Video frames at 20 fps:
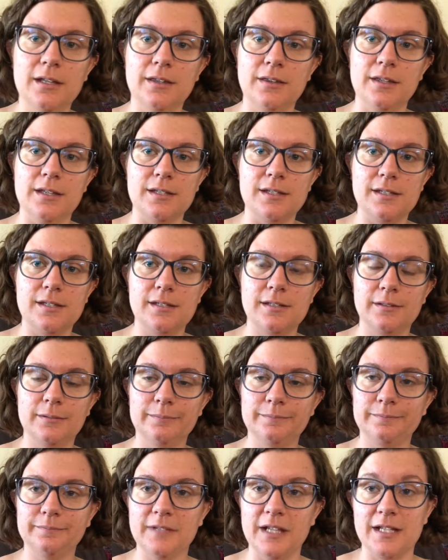this,
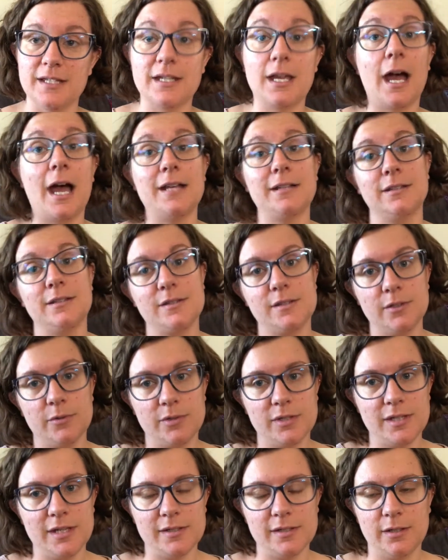and it's cotton, so
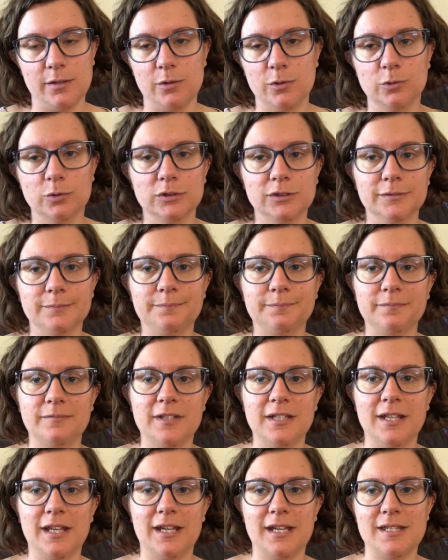it's nice and cool.
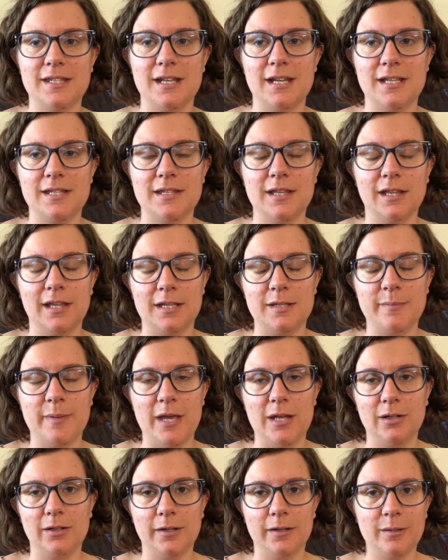Like I said, it has the lace
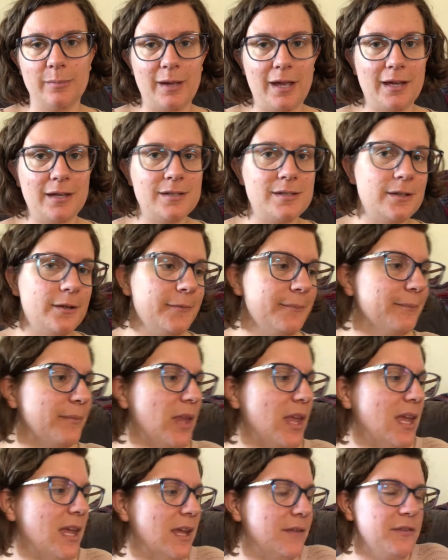panel on the back, so
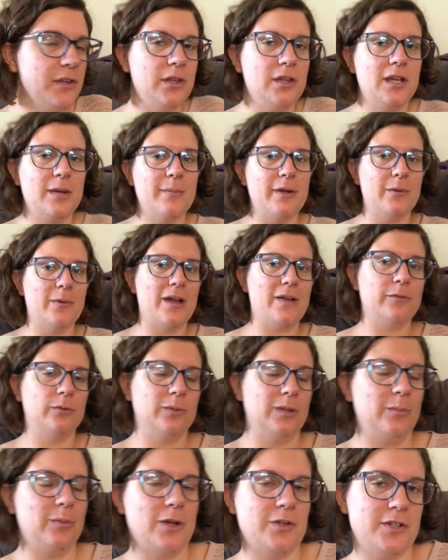if you look on my
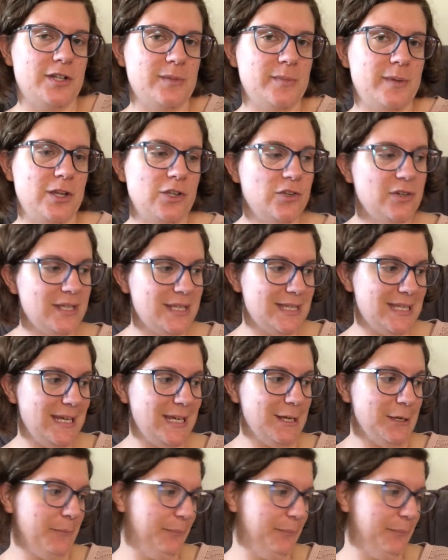Ravelry projects page, you can see it.